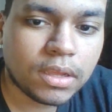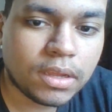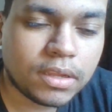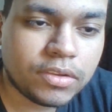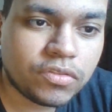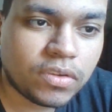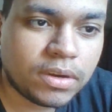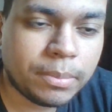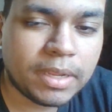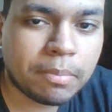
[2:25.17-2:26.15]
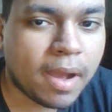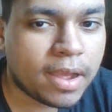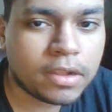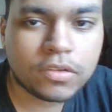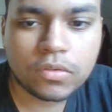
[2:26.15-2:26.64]
I ain't trying to make
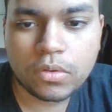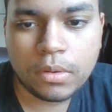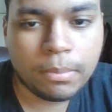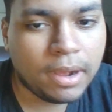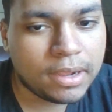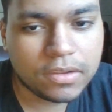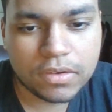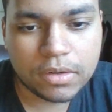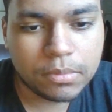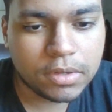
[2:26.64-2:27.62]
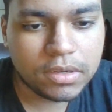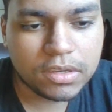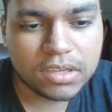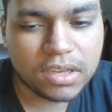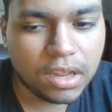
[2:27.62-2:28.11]
bias or unbiased
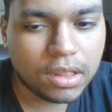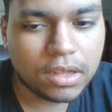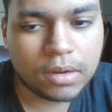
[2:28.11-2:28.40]
recommendations, nothing.